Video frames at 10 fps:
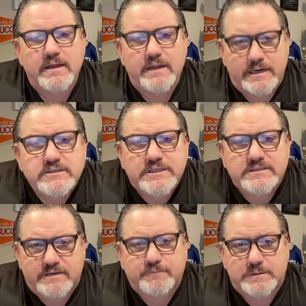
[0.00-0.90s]
Here's the
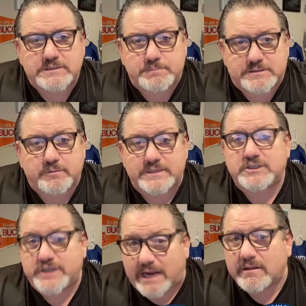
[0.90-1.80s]
difference between
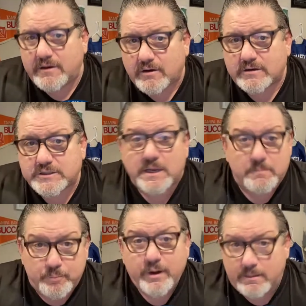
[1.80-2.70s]
Jalen Hurts
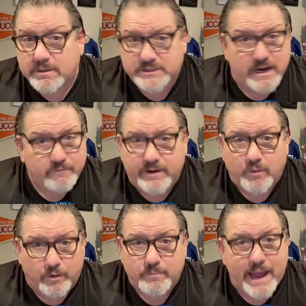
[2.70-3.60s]
and pretty much every
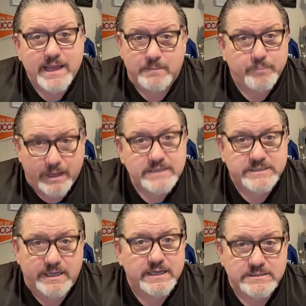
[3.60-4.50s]
quarterback he plays
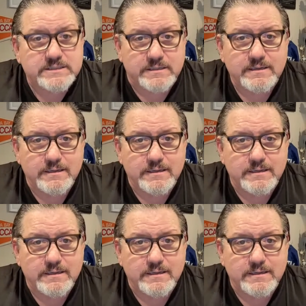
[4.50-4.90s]
against.